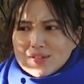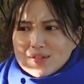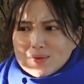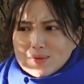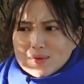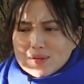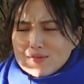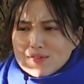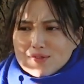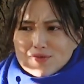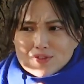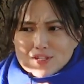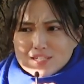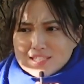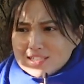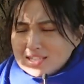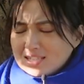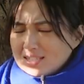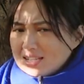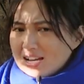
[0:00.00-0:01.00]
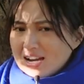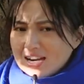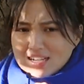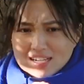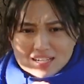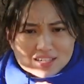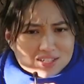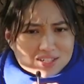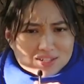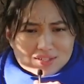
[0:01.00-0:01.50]
one of the first things that I
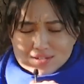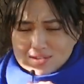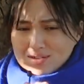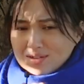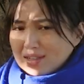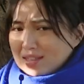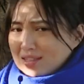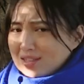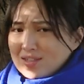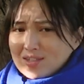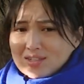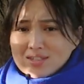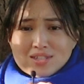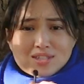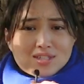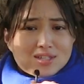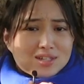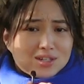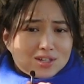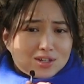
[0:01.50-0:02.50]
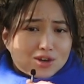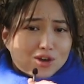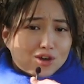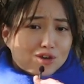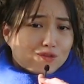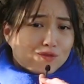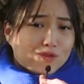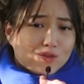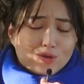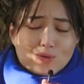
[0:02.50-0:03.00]
need to do is just
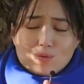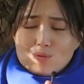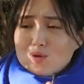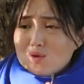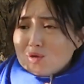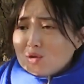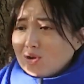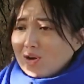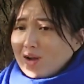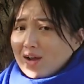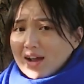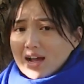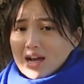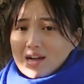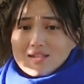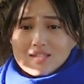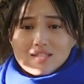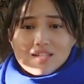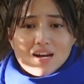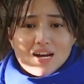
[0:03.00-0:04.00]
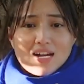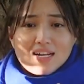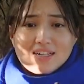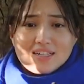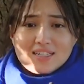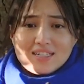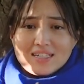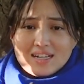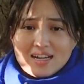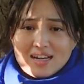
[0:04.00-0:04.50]
go for a walk
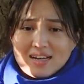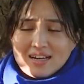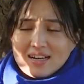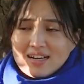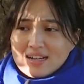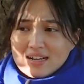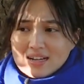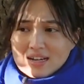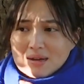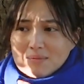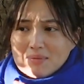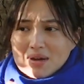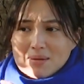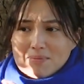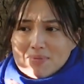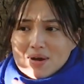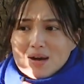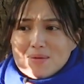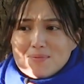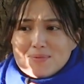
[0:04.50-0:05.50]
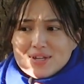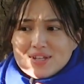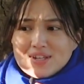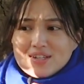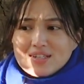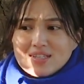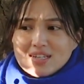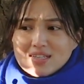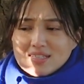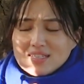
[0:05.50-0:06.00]
outside. And my
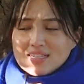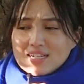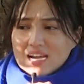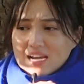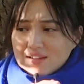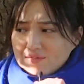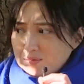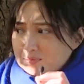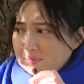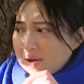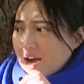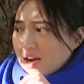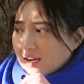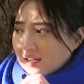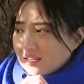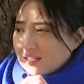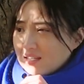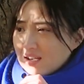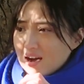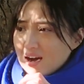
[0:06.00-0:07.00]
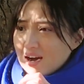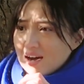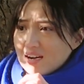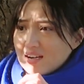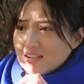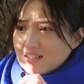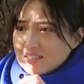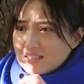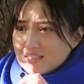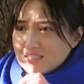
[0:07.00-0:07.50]
apartment doesn't have a
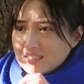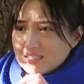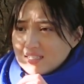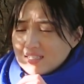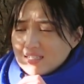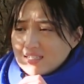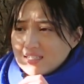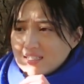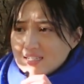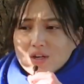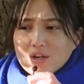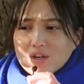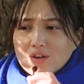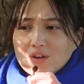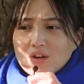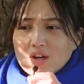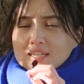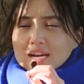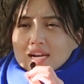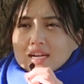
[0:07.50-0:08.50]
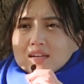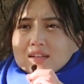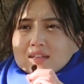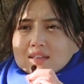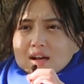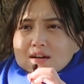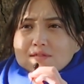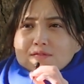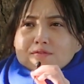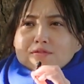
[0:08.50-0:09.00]
backyard, so taking
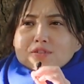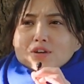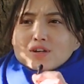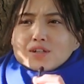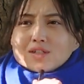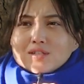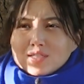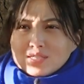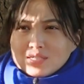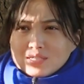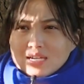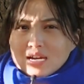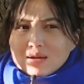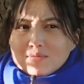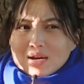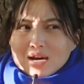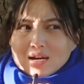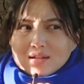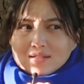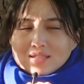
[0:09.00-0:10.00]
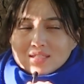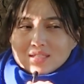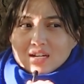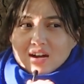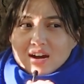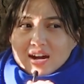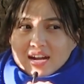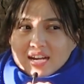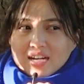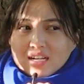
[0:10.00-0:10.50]
that first step
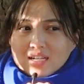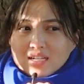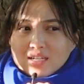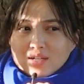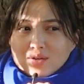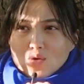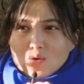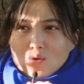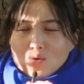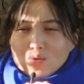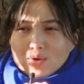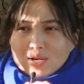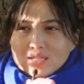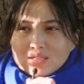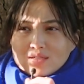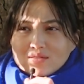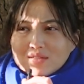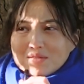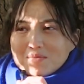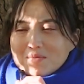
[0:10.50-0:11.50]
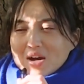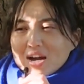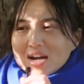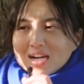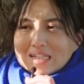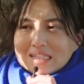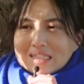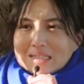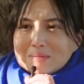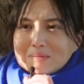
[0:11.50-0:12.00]
outside always
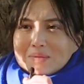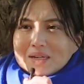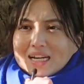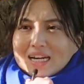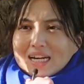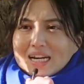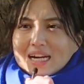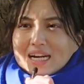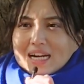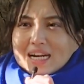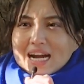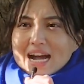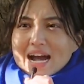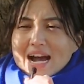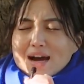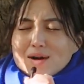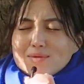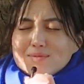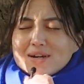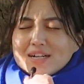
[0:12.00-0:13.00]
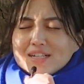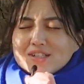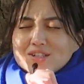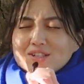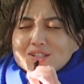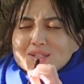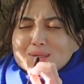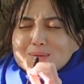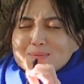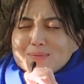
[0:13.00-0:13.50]
reminds me how much
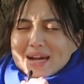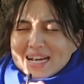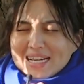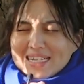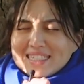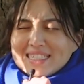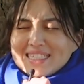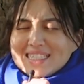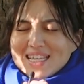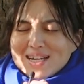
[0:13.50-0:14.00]
space